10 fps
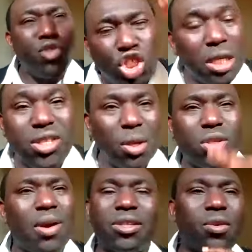of
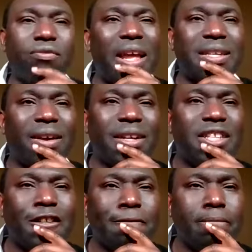Jesus Christ of Nazareth.
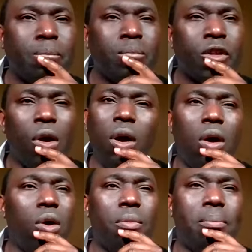
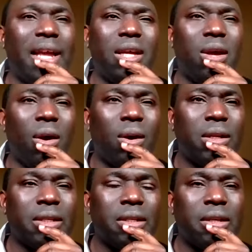Oh, my God.
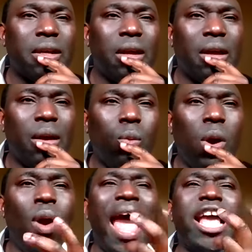
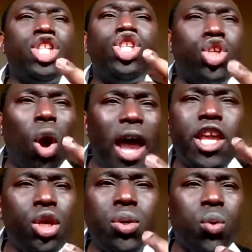We will enjoy
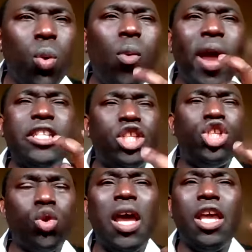you. We will
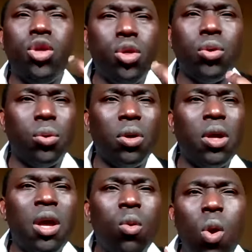enjoy you.
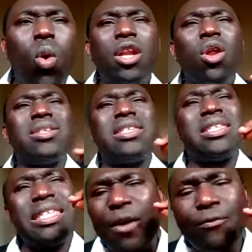We will not
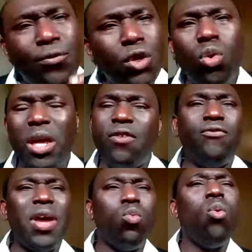serve you
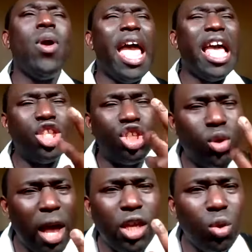in vain. We will
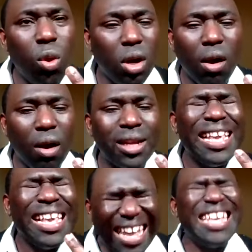enjoy you, oh God,
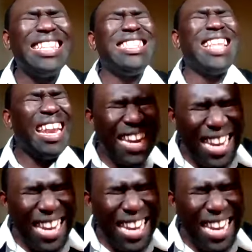in the